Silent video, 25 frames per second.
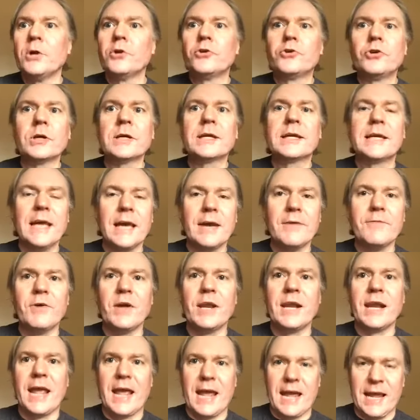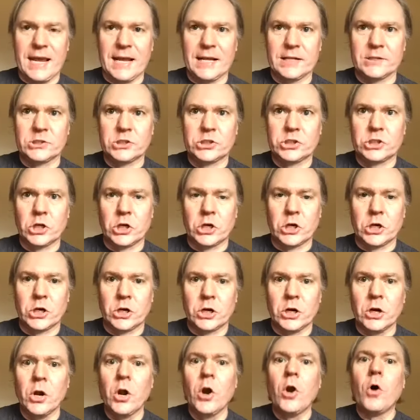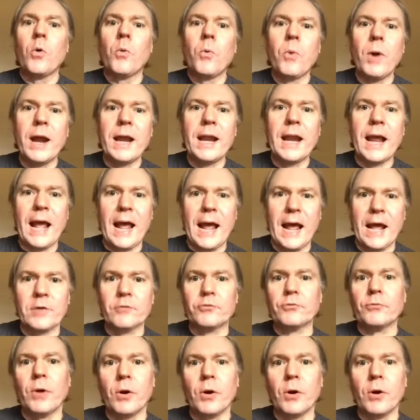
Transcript: to give an answer when asked,